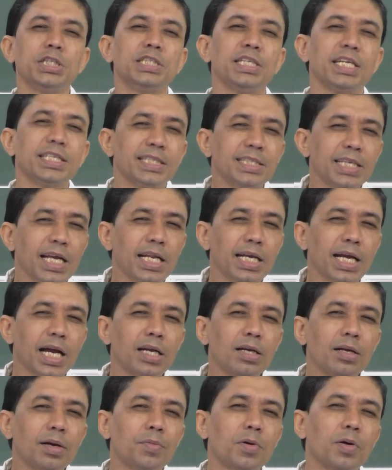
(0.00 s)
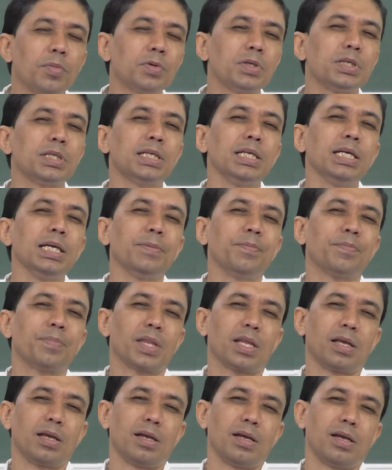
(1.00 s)
is necessary kind of commodity
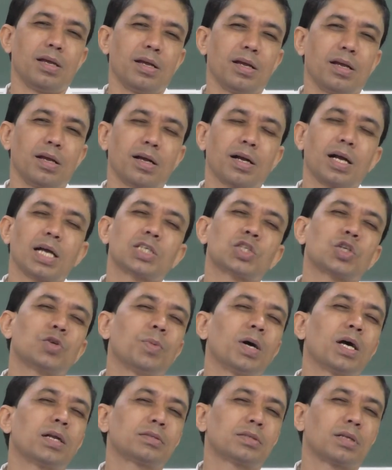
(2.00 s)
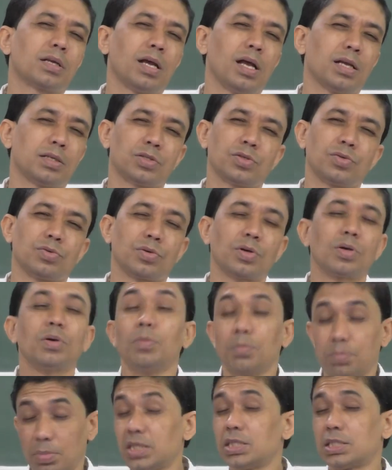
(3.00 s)
customers has to
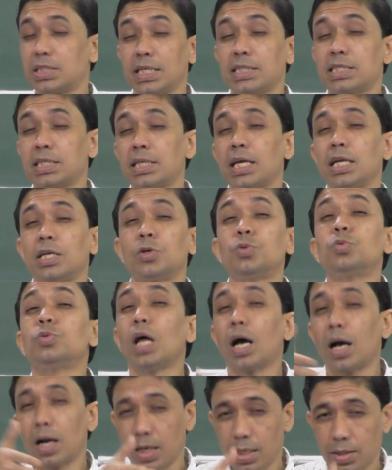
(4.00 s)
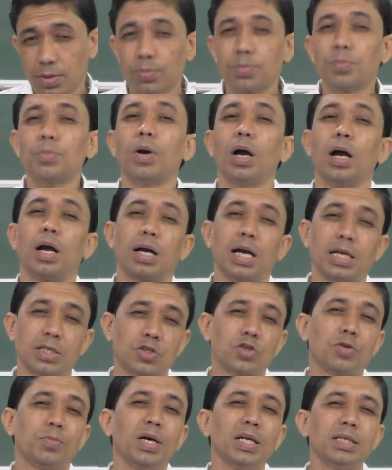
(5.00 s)
means necessary to the uh,
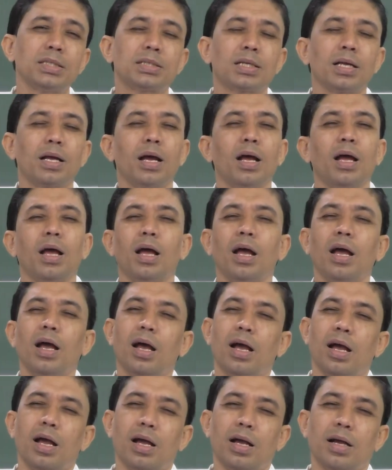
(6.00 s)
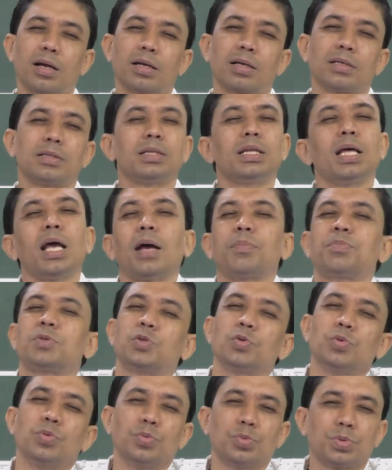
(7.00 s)
customers uh, they have
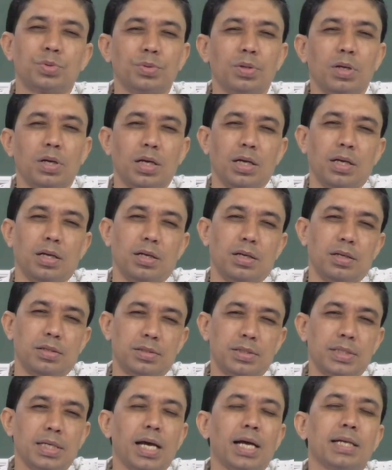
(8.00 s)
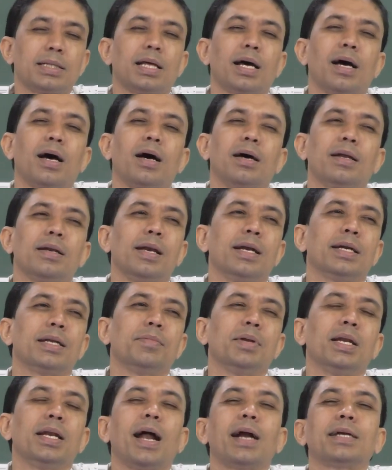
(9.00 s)
to uh, share the
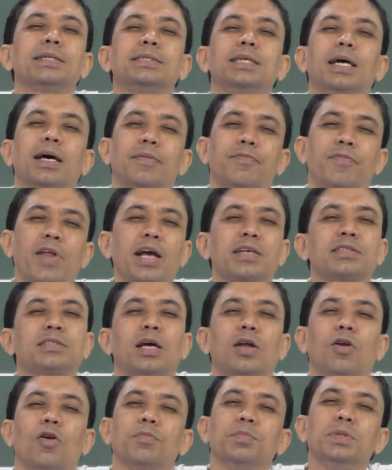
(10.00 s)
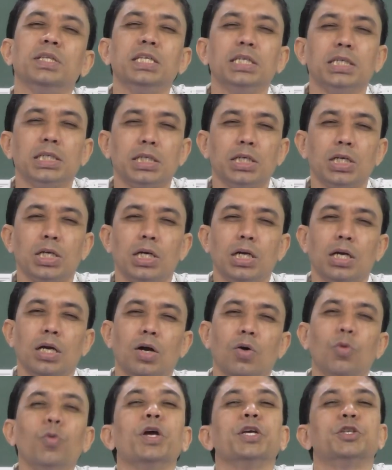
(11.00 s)
relatively larger fraction of the
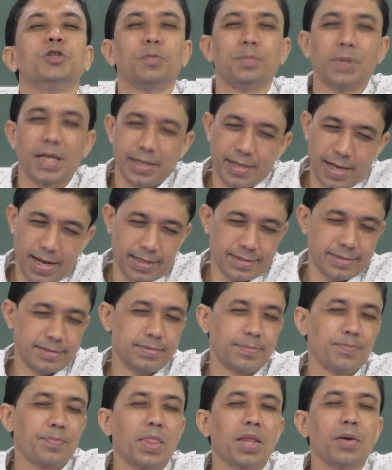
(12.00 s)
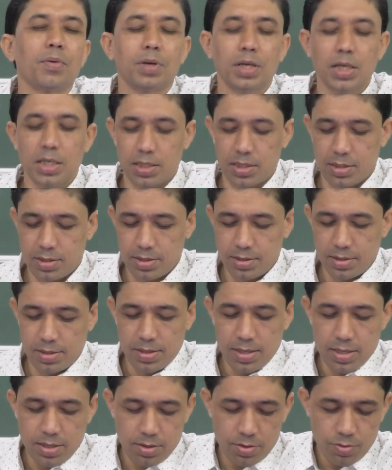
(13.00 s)
wedge of that tax okay
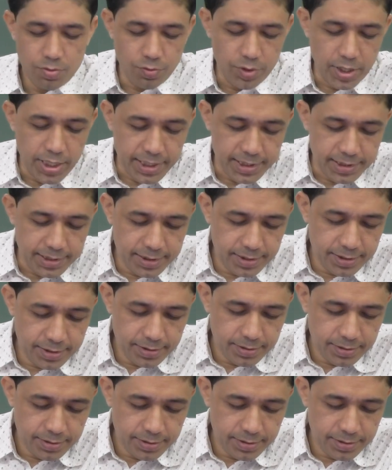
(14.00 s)
wedge